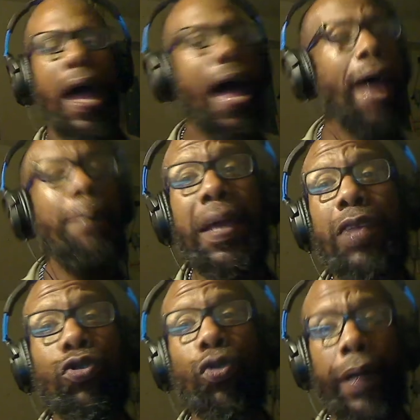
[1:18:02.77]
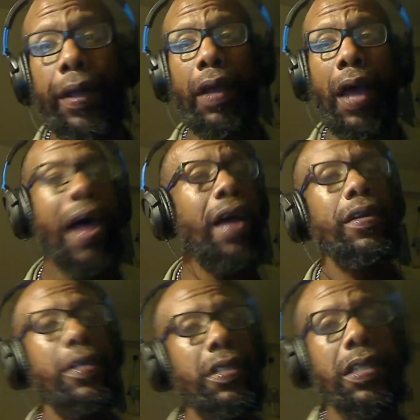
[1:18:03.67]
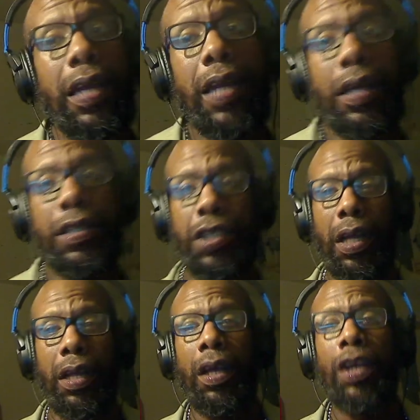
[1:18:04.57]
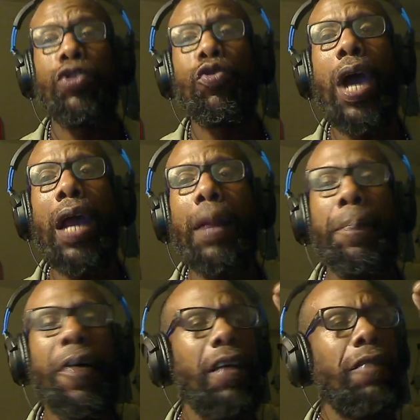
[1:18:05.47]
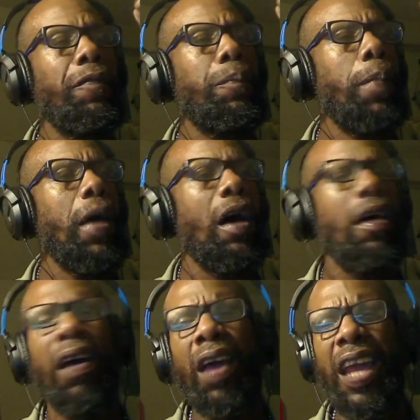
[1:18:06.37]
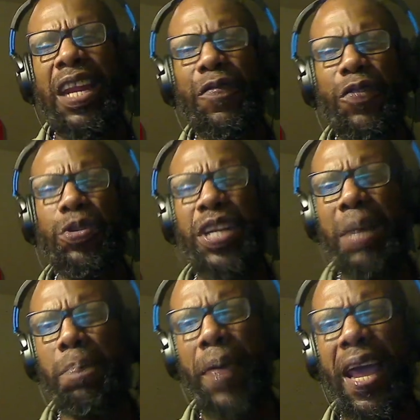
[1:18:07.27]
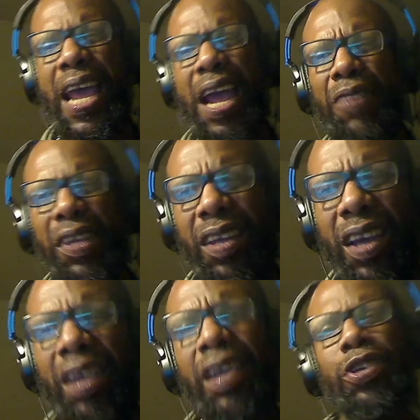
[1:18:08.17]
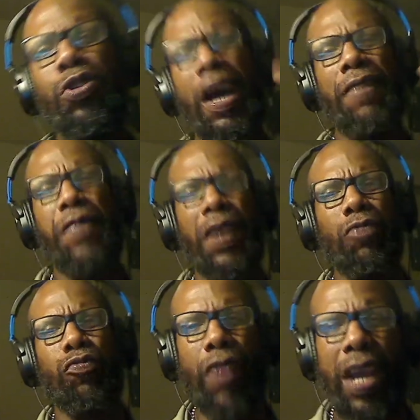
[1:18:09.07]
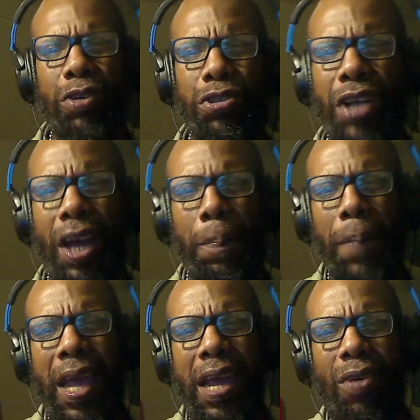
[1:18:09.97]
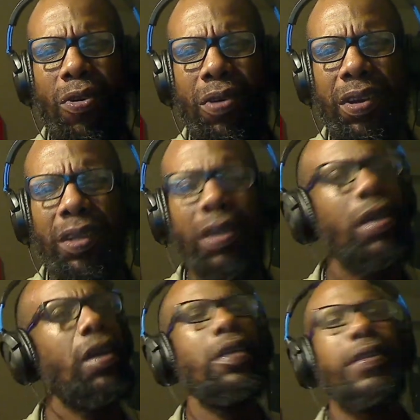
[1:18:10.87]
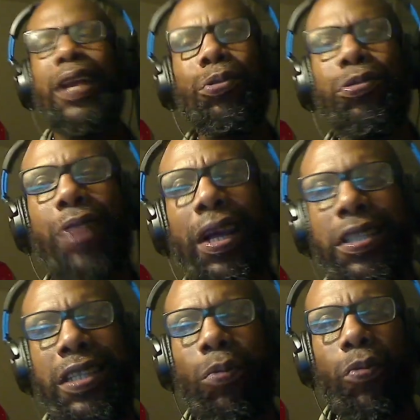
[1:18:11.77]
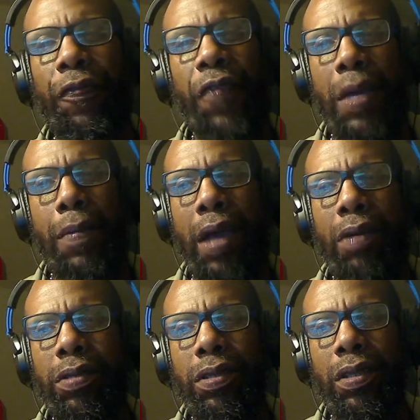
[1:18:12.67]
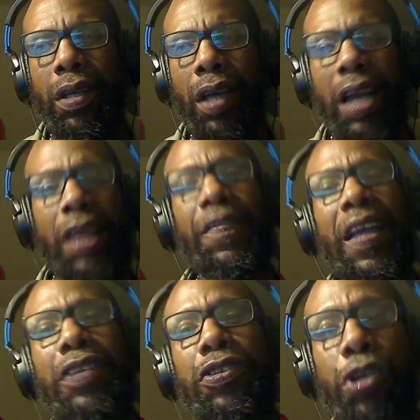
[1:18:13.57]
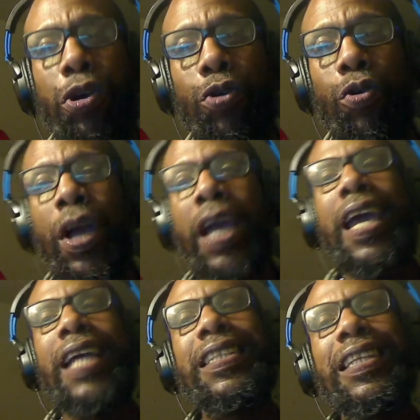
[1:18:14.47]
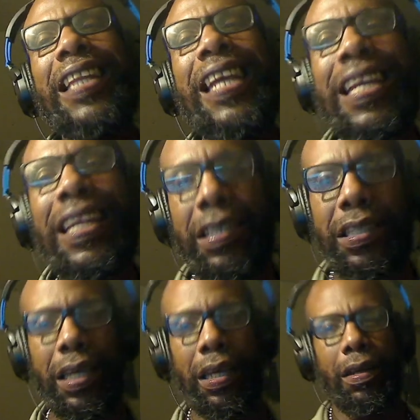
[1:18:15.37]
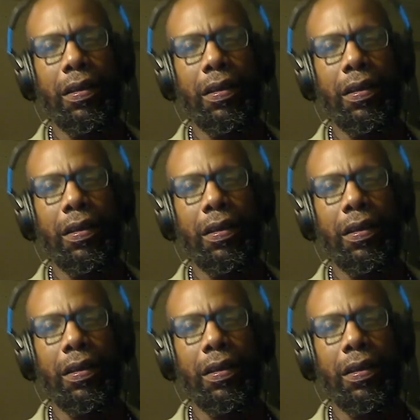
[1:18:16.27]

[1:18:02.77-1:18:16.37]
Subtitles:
I've been through it. I understand that shit. You gotta fucking, and if you didn't pay everything, you got fucking arrears you gotta pay on. They don't do that shit with females. And if they do, it's leniency.